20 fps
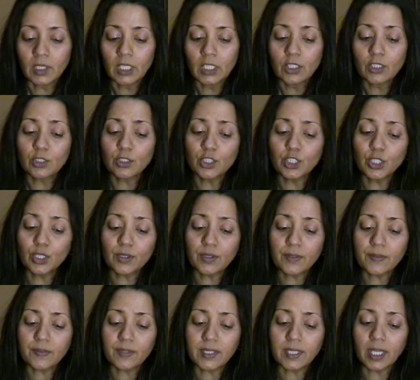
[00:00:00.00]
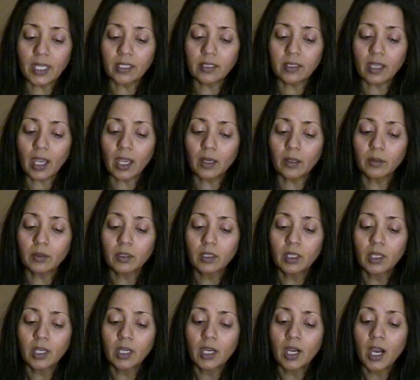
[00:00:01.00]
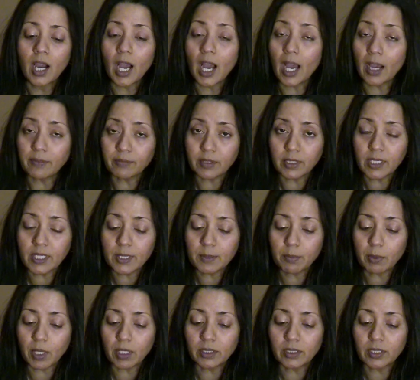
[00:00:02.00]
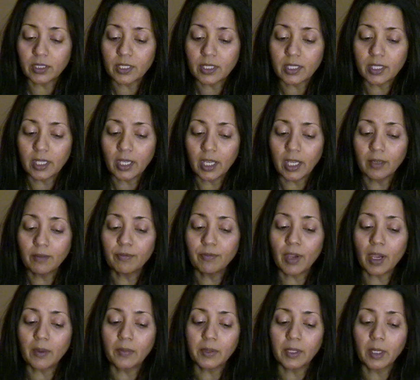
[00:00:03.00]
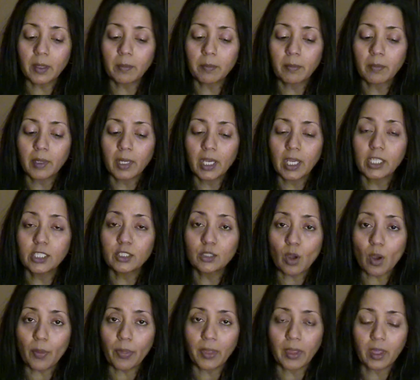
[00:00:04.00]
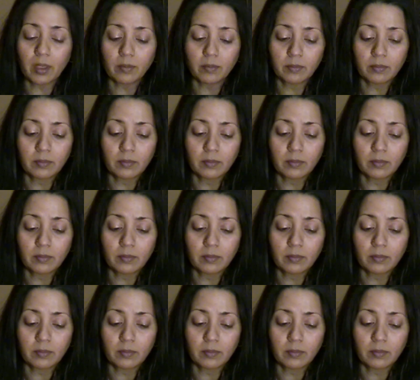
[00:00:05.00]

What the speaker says: So Joseph set out after his brothers and found them at Dothan.